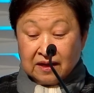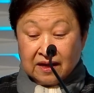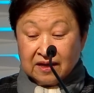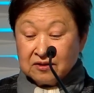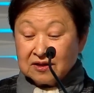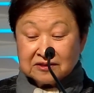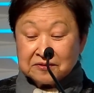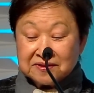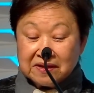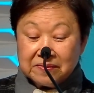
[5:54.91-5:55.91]
And also
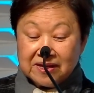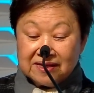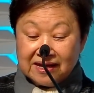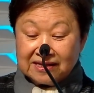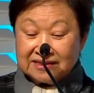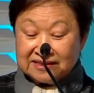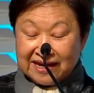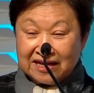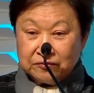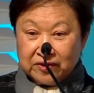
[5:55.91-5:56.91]
something that has
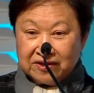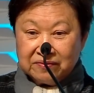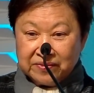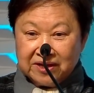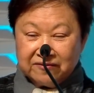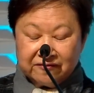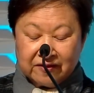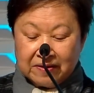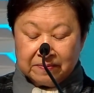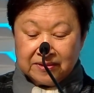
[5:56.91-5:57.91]
stayed with me
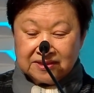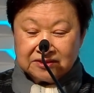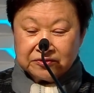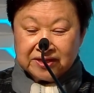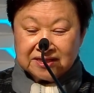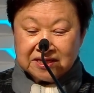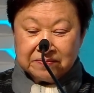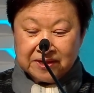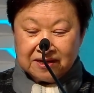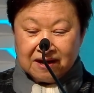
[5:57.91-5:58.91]
from Trinity
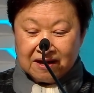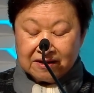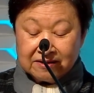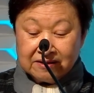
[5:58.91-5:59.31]
Minha,